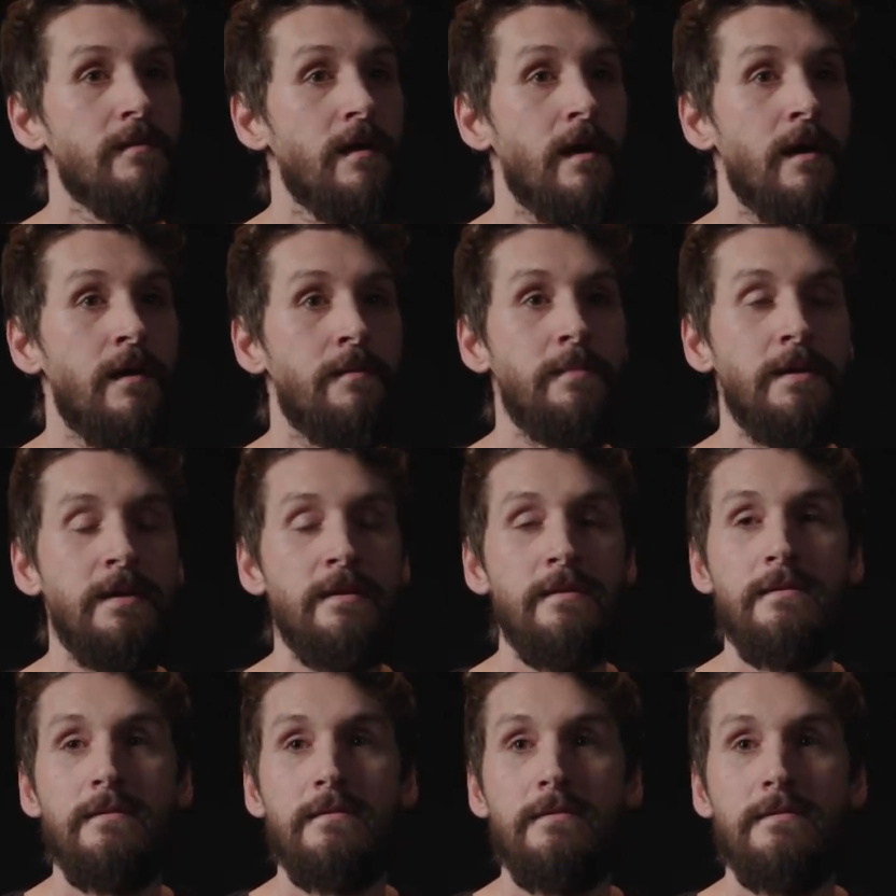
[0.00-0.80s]

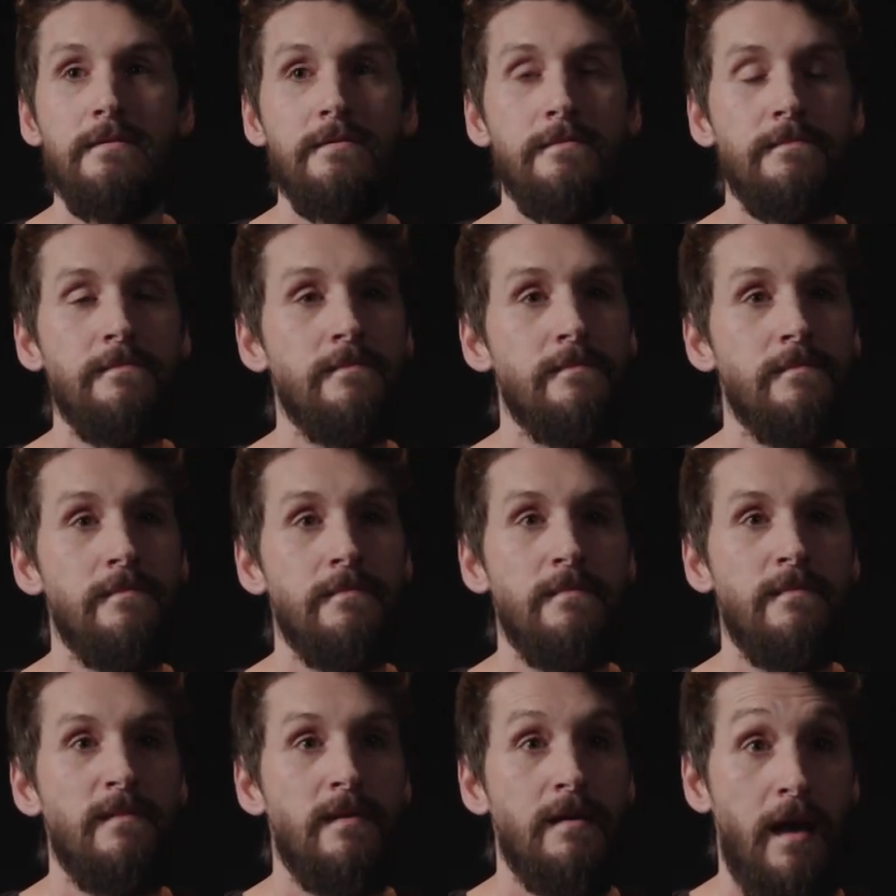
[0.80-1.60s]

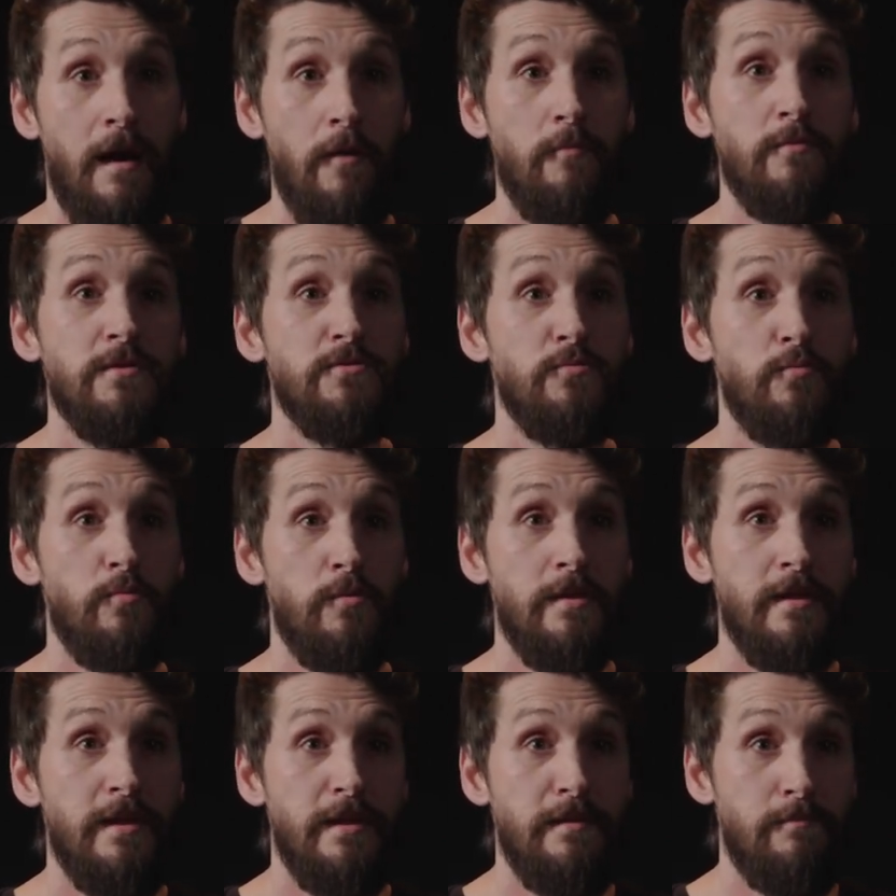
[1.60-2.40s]
I was
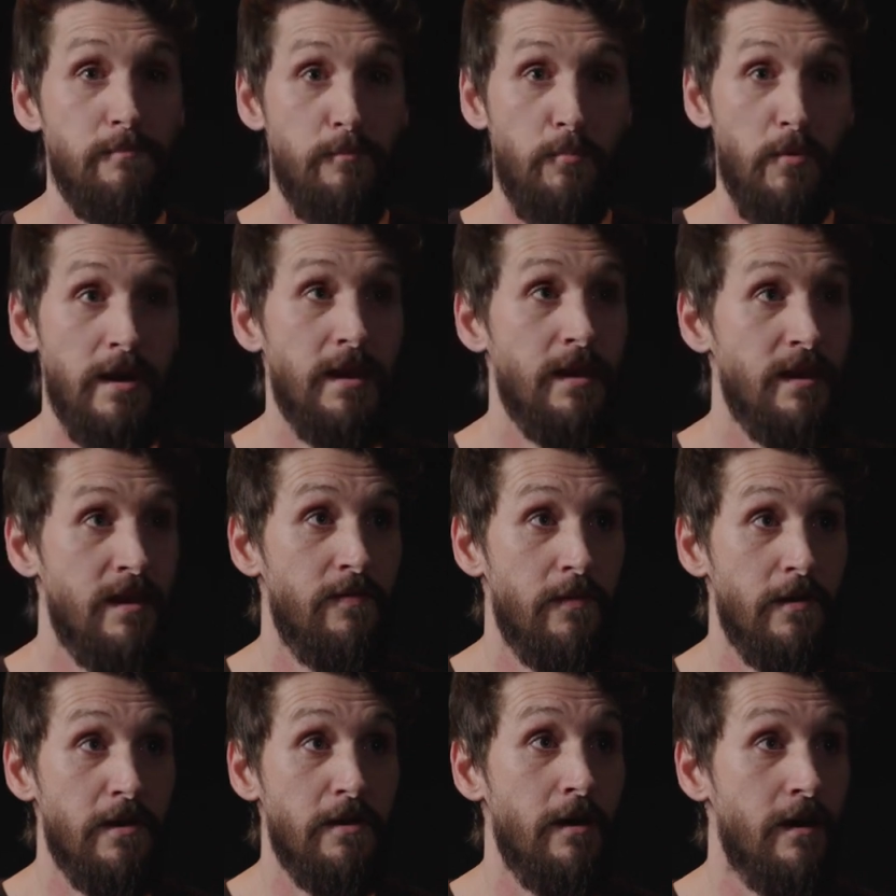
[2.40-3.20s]
really bringing in
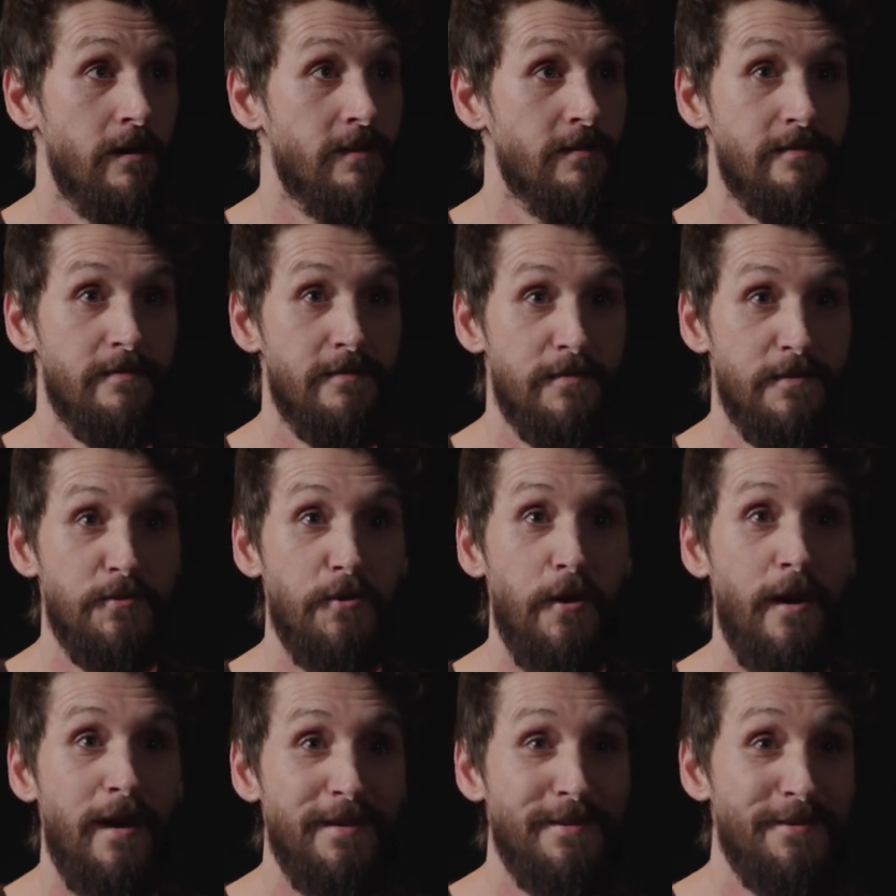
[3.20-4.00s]
the guns,
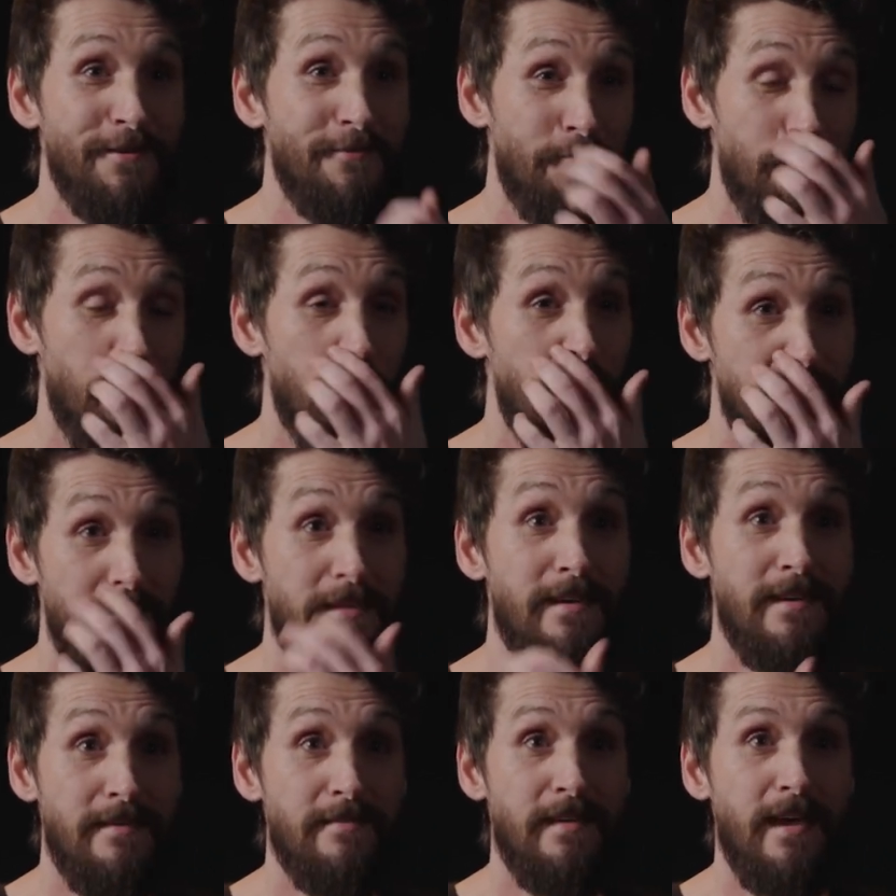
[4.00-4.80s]
trying to
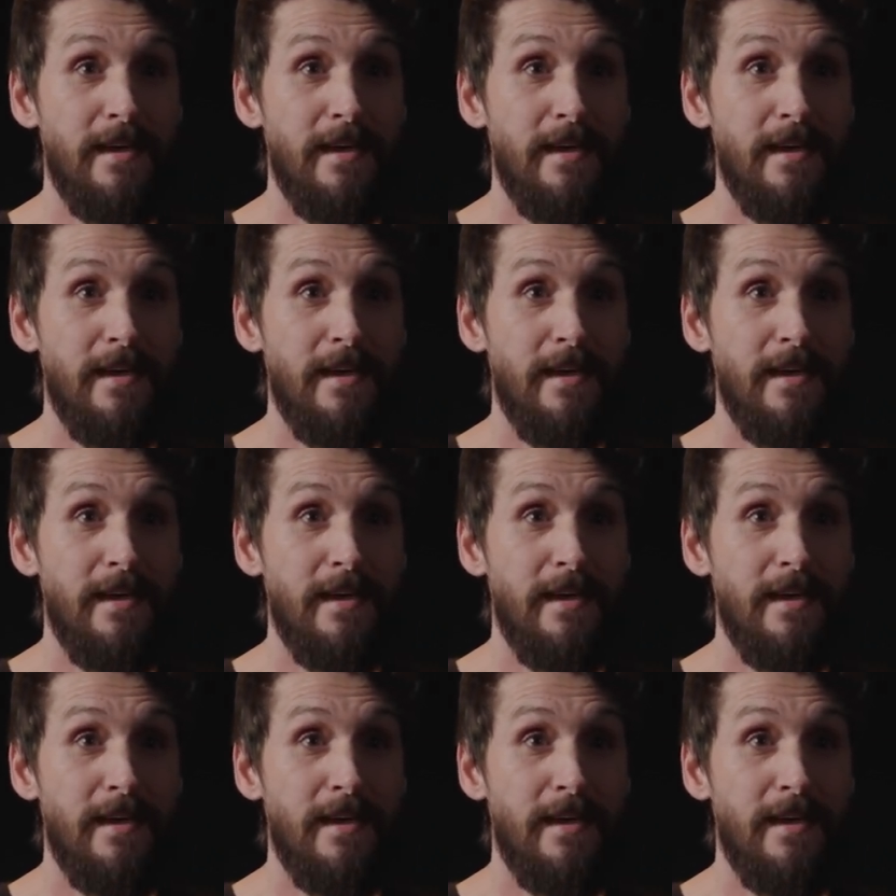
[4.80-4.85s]
really